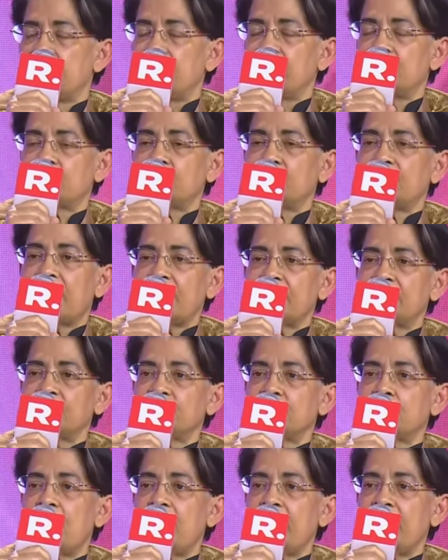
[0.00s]
So that
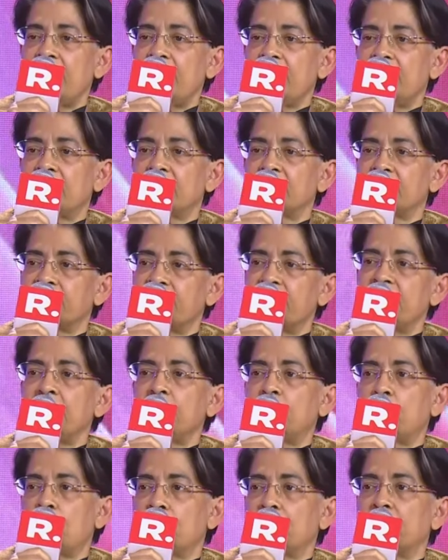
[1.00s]
is why it is very
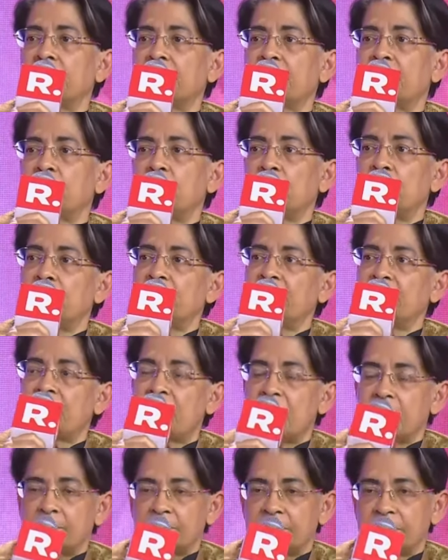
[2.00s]
important that women
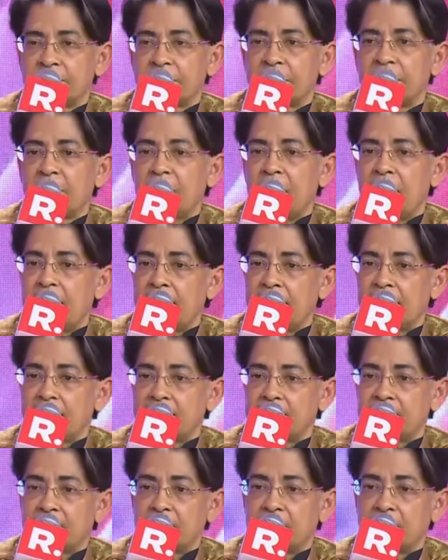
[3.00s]
comes
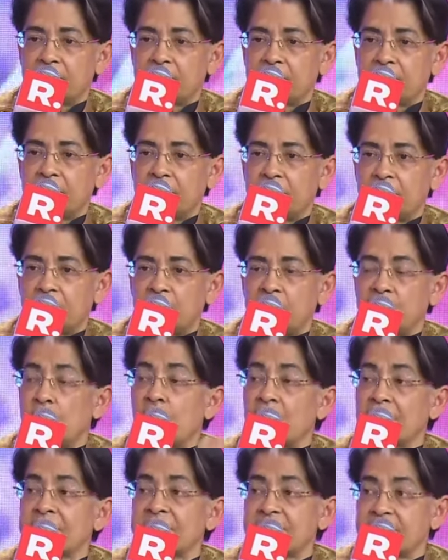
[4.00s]
and um, uh,
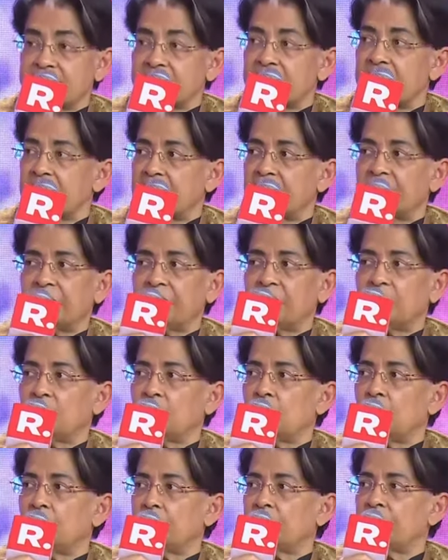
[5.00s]
joins the scientific
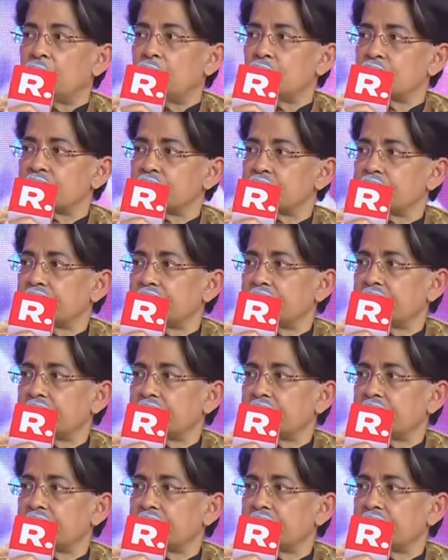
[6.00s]
workforce.